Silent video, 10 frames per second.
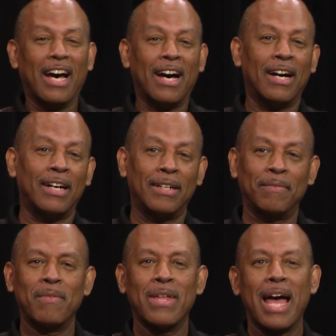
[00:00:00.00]
Mm.
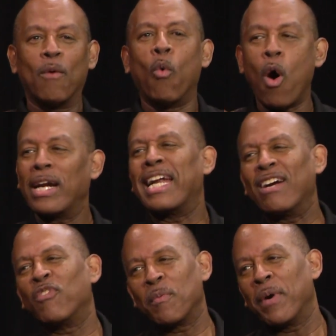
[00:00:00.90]
Um, wanted
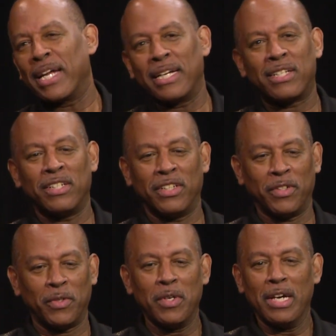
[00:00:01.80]
everybody
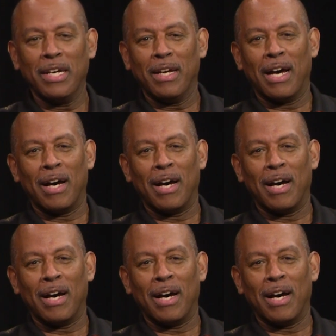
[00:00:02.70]
to mm-hmm.